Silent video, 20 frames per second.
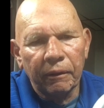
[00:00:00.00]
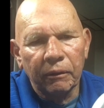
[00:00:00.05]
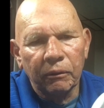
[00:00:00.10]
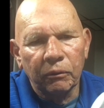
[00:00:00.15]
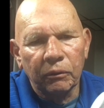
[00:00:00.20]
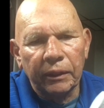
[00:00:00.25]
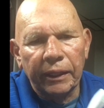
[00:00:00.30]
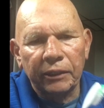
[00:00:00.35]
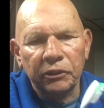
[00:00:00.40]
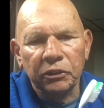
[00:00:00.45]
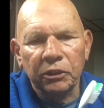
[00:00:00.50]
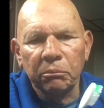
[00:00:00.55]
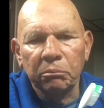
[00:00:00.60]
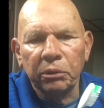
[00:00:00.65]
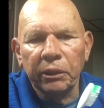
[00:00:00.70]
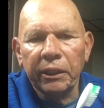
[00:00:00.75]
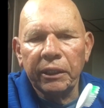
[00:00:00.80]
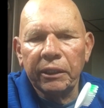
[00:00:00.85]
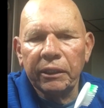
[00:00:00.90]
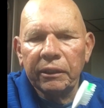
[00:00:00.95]
When that's
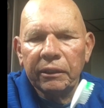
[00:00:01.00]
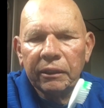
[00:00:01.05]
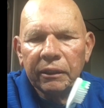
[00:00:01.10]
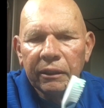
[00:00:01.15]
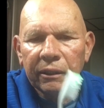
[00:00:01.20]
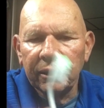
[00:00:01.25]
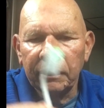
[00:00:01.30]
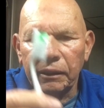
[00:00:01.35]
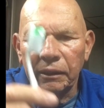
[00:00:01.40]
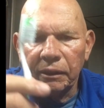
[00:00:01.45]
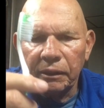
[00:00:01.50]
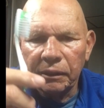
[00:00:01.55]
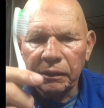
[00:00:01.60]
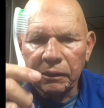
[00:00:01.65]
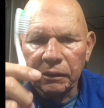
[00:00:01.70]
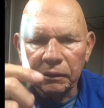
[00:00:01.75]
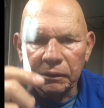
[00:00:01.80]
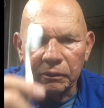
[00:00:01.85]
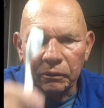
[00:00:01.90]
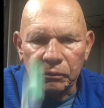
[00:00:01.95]
completed,
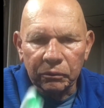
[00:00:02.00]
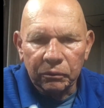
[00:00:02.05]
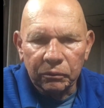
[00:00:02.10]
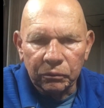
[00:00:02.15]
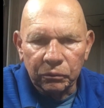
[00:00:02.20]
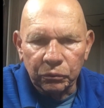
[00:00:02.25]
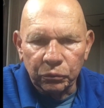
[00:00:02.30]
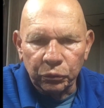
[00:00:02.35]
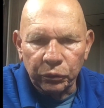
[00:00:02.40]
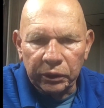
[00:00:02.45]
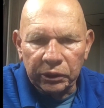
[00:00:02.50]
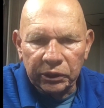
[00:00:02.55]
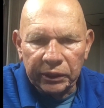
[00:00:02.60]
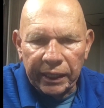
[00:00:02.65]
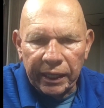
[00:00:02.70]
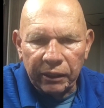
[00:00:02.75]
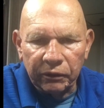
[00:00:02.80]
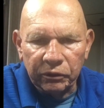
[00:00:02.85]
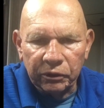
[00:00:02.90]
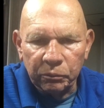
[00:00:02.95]
rinse
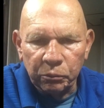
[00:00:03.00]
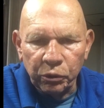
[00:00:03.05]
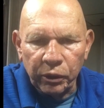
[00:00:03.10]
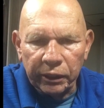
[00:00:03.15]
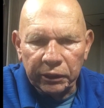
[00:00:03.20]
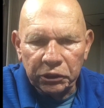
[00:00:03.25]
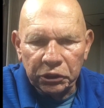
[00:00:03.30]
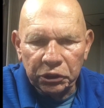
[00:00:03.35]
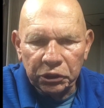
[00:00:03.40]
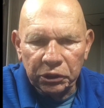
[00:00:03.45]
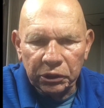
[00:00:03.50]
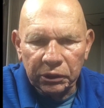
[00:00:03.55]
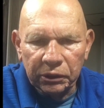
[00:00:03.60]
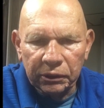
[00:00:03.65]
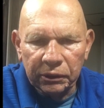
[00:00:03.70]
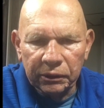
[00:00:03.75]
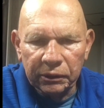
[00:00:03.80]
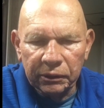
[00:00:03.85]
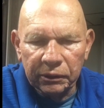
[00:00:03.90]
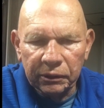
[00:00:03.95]
out the brush,
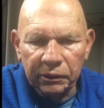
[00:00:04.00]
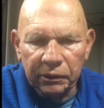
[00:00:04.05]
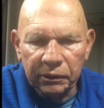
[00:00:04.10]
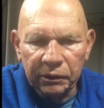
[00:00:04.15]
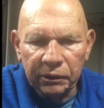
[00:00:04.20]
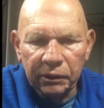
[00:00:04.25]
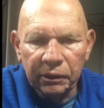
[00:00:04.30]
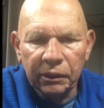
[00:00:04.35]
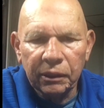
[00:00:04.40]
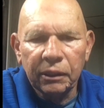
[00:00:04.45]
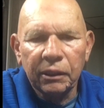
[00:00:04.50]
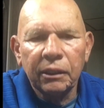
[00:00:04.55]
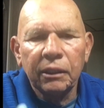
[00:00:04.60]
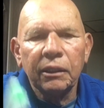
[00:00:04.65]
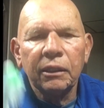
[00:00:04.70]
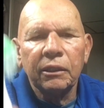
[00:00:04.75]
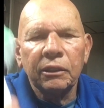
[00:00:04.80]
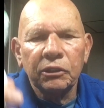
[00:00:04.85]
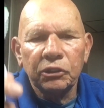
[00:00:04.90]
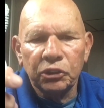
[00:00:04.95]

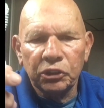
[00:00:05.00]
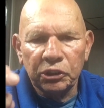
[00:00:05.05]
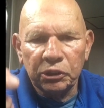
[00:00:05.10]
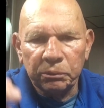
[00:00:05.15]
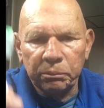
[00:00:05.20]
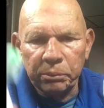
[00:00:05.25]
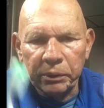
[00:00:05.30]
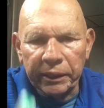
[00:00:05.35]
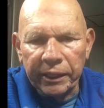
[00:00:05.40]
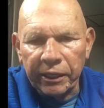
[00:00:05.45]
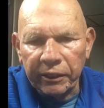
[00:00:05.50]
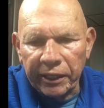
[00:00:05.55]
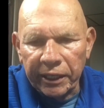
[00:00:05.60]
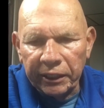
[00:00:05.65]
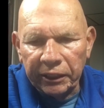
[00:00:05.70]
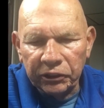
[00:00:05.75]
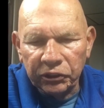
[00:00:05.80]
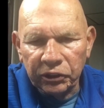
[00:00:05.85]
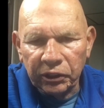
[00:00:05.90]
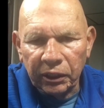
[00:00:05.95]
spit out
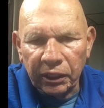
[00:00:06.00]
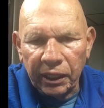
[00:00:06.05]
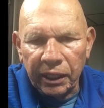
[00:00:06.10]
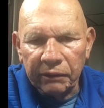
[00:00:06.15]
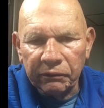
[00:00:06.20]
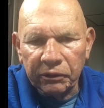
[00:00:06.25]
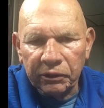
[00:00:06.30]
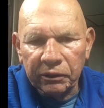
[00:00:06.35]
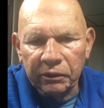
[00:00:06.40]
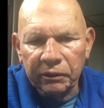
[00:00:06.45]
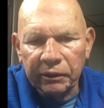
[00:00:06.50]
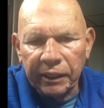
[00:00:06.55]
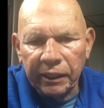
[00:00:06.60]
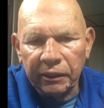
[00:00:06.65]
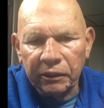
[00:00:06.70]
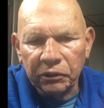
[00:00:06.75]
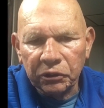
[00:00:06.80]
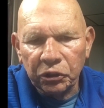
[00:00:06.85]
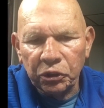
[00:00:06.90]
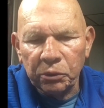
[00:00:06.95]
any saliva
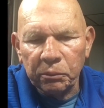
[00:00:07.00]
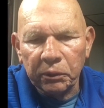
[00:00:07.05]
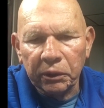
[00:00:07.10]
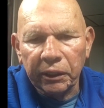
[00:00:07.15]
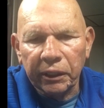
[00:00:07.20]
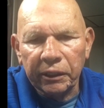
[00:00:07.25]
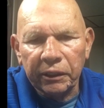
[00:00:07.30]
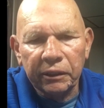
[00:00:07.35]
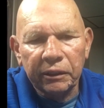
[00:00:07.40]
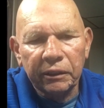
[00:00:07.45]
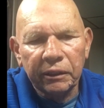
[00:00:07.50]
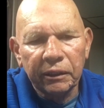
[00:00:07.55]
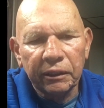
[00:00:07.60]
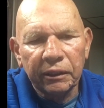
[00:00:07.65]
that accumulated,